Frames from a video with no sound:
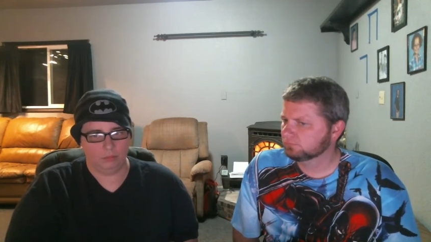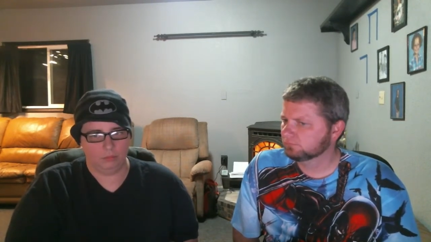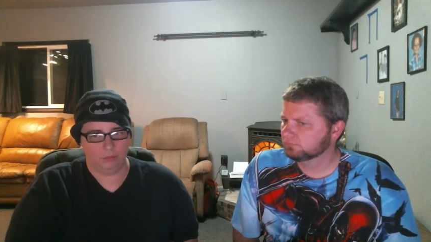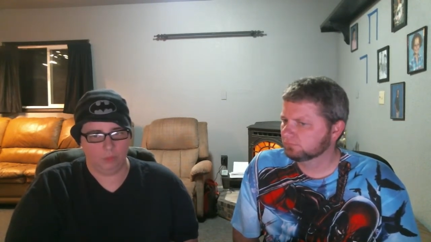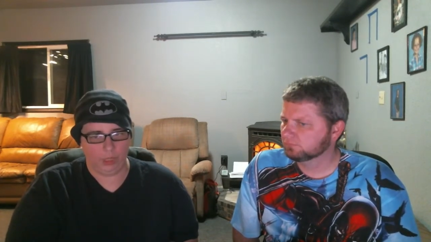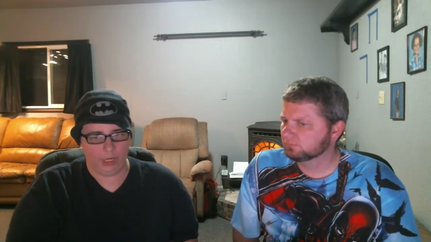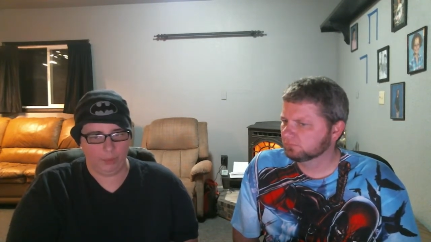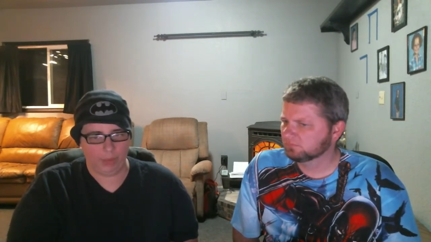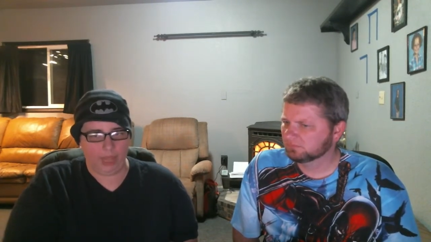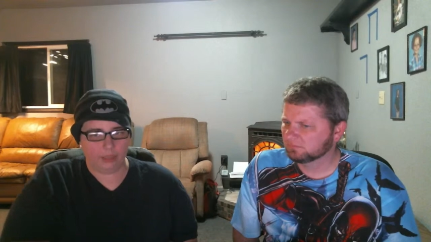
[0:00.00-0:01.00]
Speaker 1: when I get
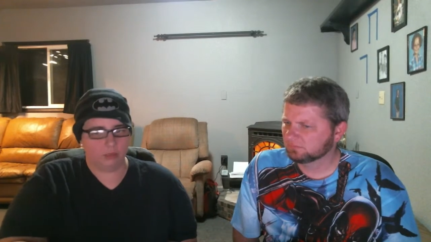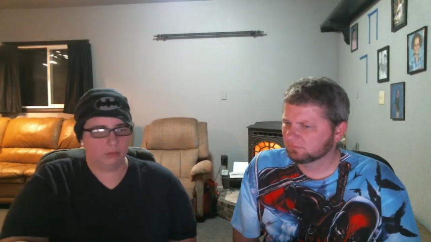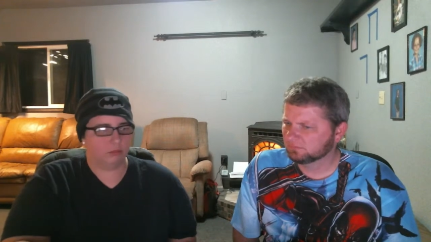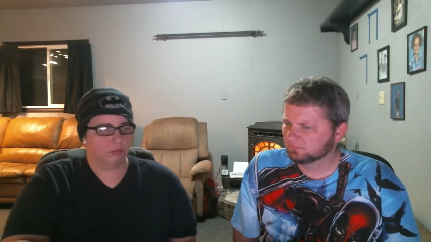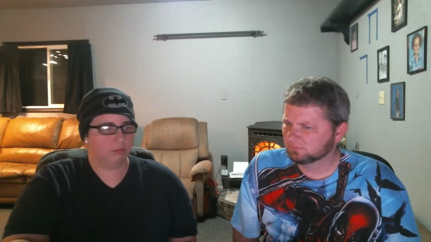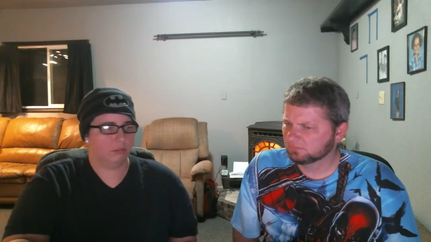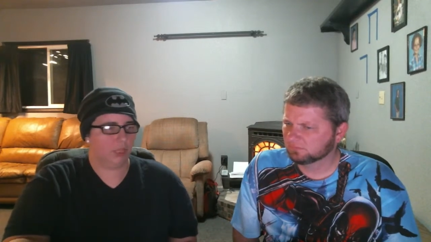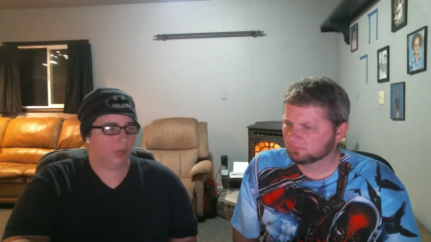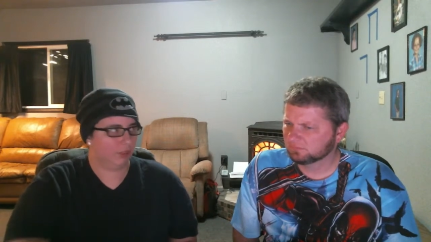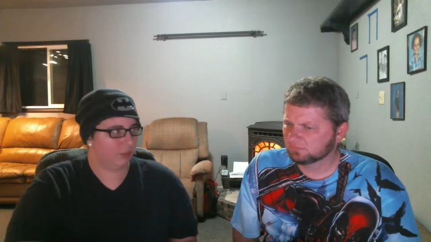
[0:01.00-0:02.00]
back,
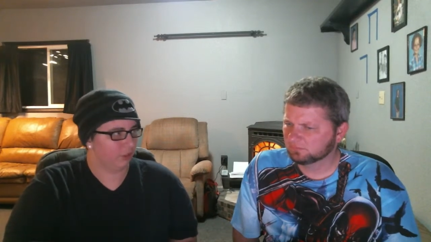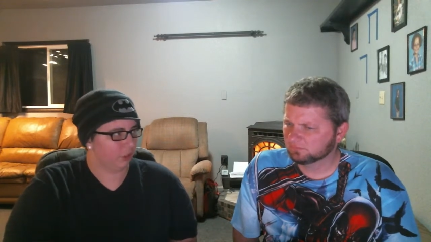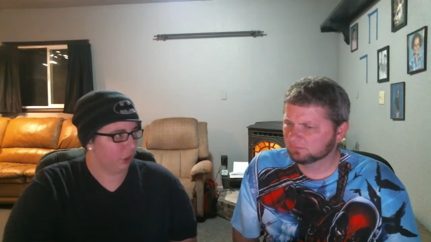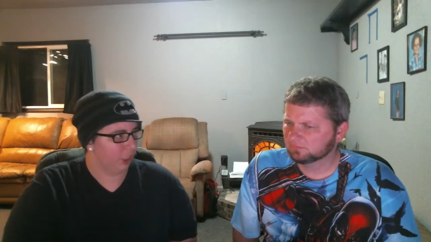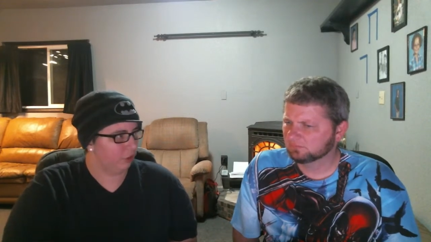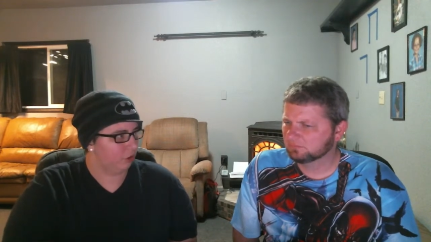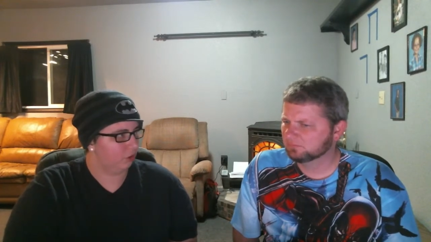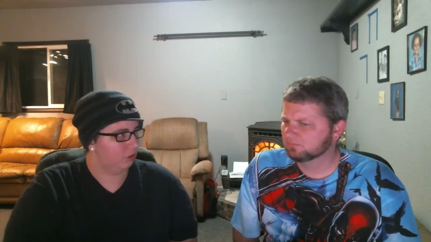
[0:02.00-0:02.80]
everything's going to change.